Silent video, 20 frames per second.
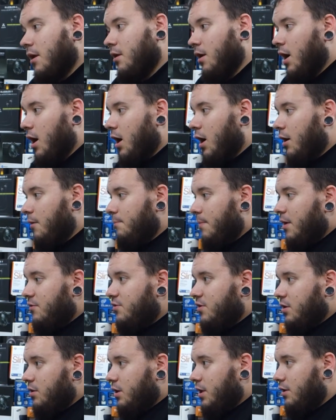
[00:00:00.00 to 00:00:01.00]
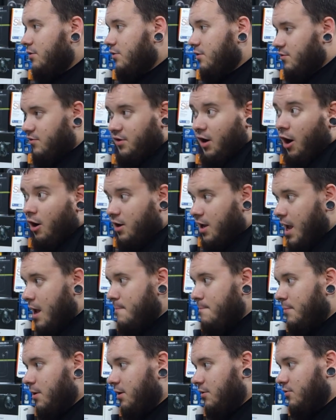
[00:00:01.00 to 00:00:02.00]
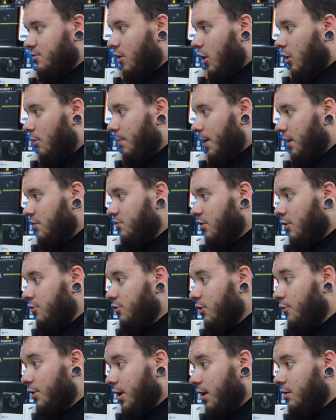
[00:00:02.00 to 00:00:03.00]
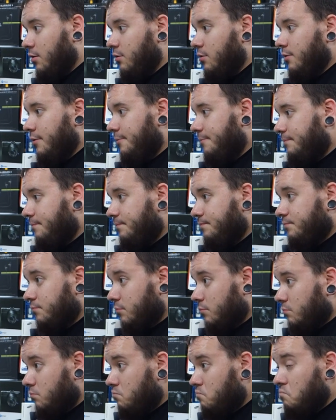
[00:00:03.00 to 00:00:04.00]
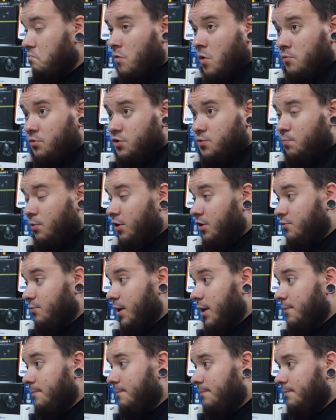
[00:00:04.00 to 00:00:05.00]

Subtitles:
Basically, it's a card game, but it's all based on Dota, which is pretty sweet.